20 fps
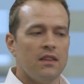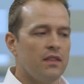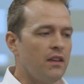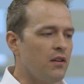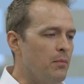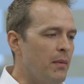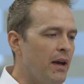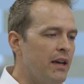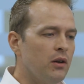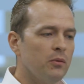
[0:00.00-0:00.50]

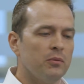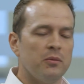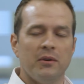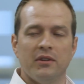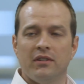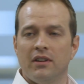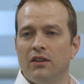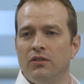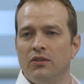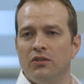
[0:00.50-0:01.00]
They've made
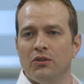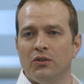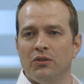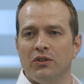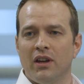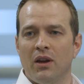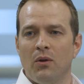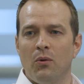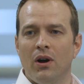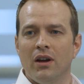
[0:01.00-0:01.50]
optimizations on
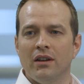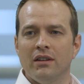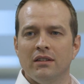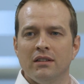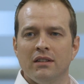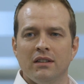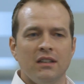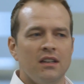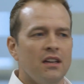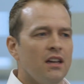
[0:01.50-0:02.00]
day one,
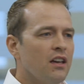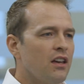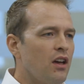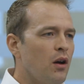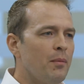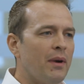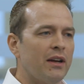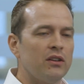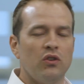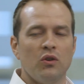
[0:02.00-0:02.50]

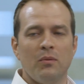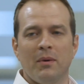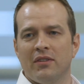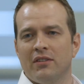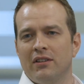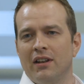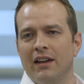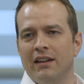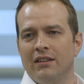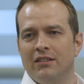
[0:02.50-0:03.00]
come back 2
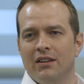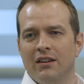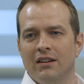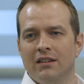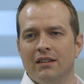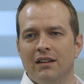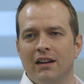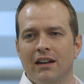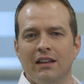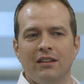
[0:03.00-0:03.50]
months later,
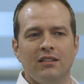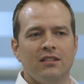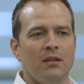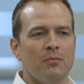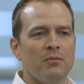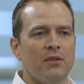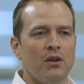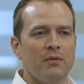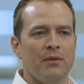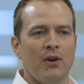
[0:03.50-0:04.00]
and it's
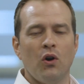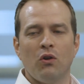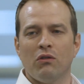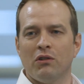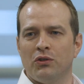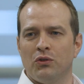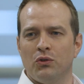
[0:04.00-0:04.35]
something of a horror